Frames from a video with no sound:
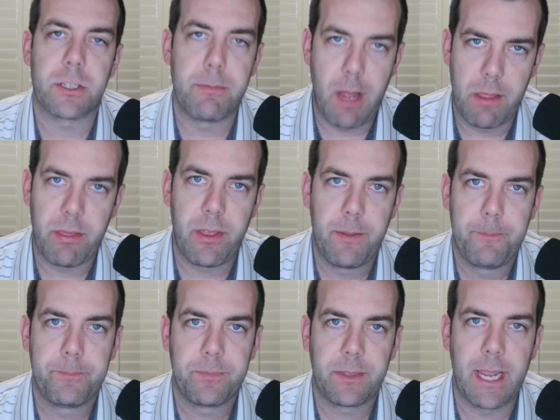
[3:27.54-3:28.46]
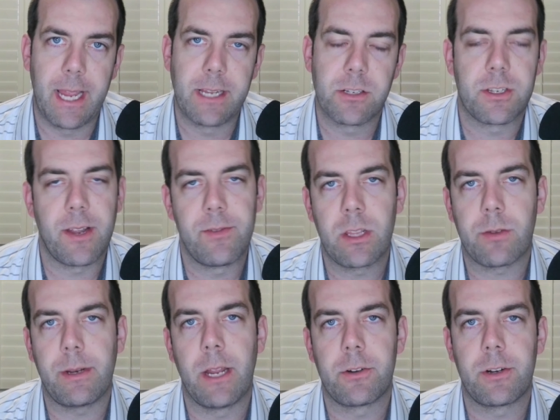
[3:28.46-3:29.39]
a month. Okay, so
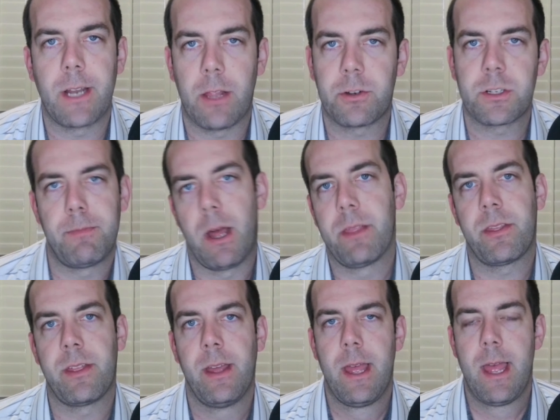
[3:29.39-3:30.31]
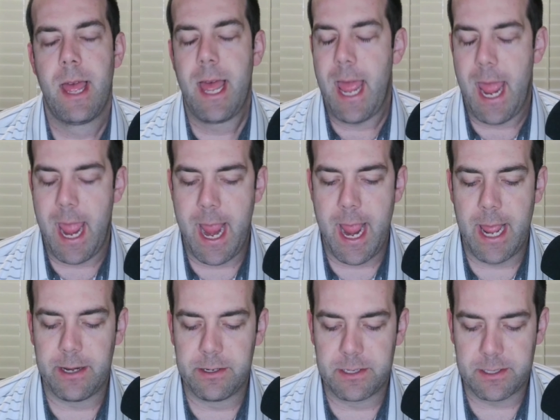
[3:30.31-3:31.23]
$7,300 a month.
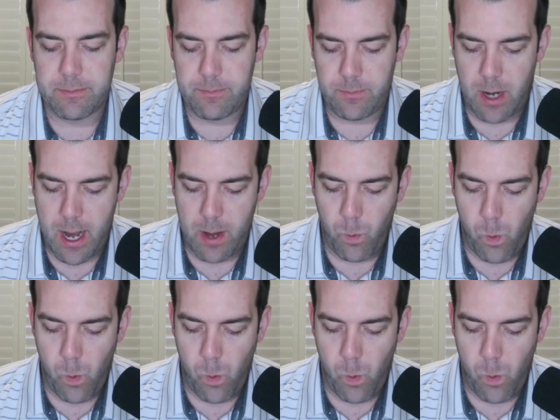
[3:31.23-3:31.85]
And all right,